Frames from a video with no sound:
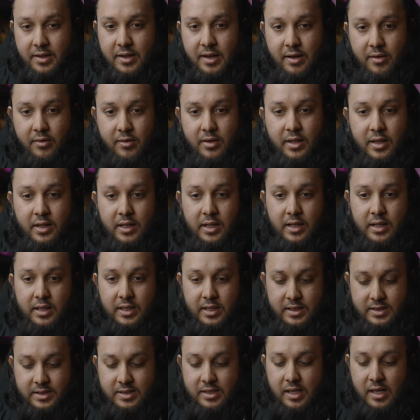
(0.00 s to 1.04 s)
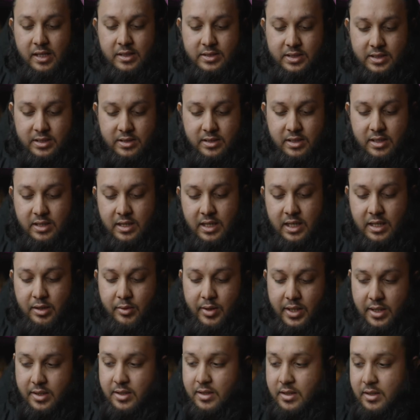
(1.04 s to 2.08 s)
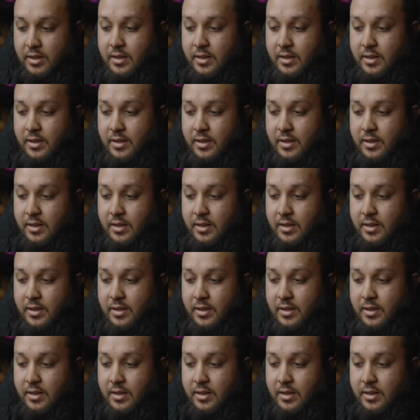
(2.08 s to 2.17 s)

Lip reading: out. That's nuts. Anyways,